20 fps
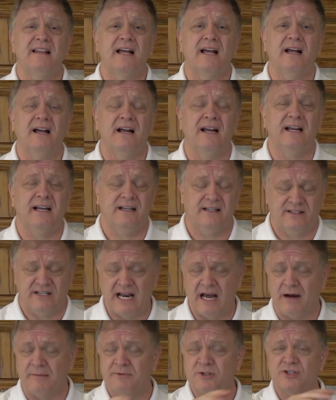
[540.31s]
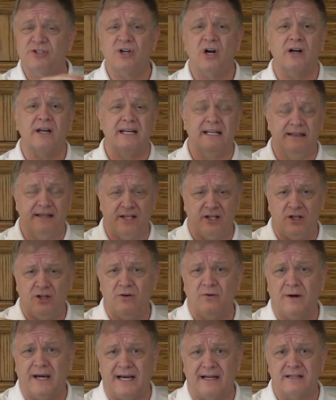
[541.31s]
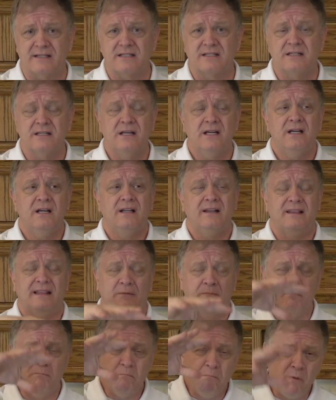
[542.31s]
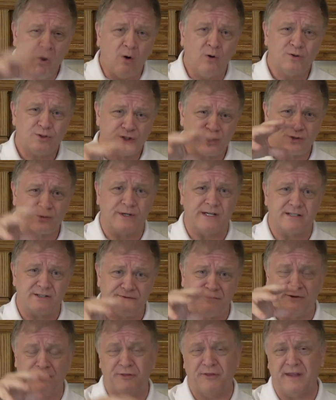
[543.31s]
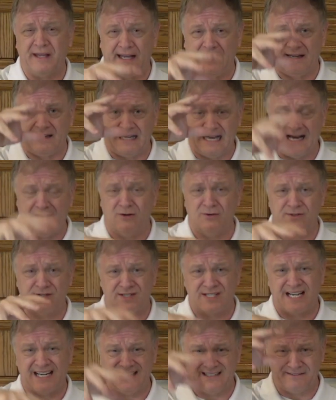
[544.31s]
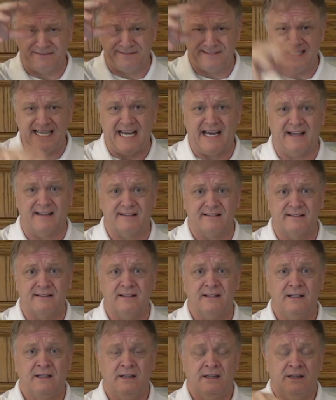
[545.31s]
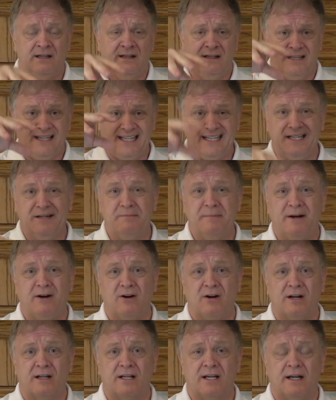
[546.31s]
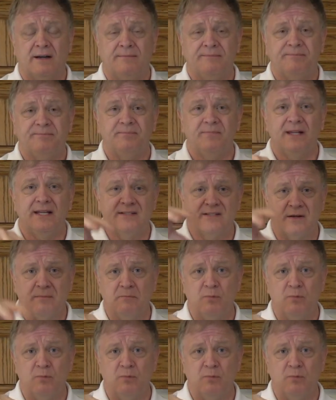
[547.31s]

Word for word: that, now I'm just talking in the U.S., the most stressful thing outside of death in America is a